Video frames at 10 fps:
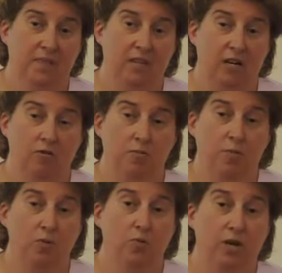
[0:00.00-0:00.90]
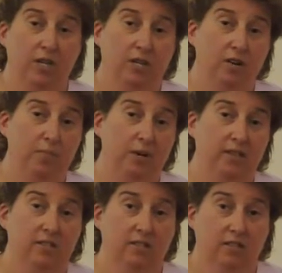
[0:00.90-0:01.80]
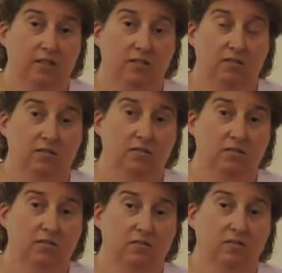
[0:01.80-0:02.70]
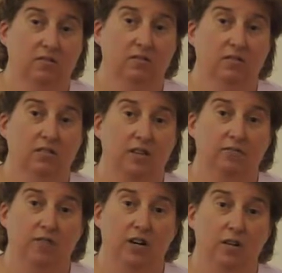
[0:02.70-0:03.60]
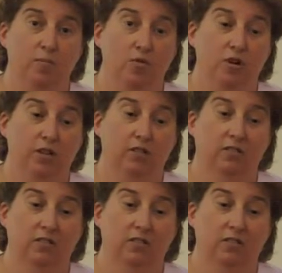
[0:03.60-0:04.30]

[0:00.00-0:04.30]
I remember waking up on the 6th, that Friday morning.